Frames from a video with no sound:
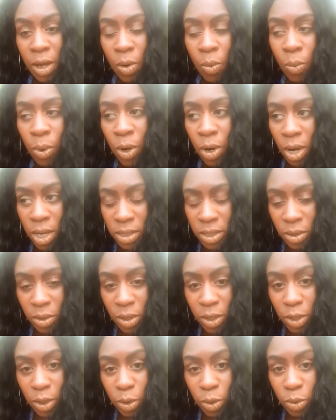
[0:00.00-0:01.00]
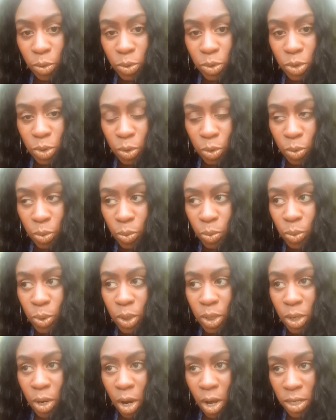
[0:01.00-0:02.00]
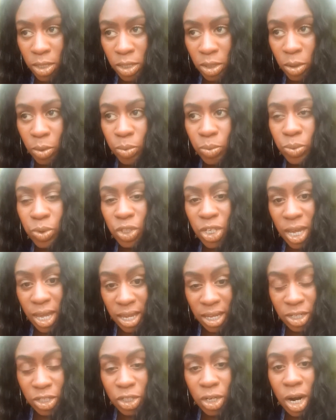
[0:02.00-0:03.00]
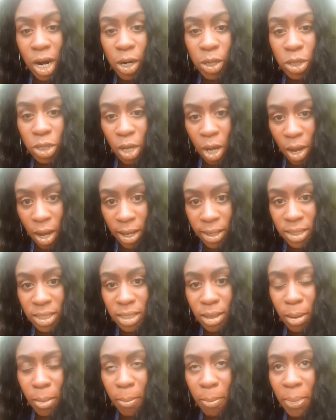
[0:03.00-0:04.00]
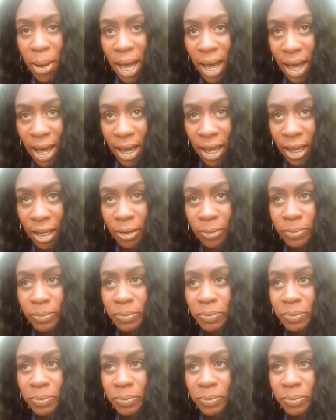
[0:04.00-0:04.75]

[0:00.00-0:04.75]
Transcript: We're also going to also change our thoughts by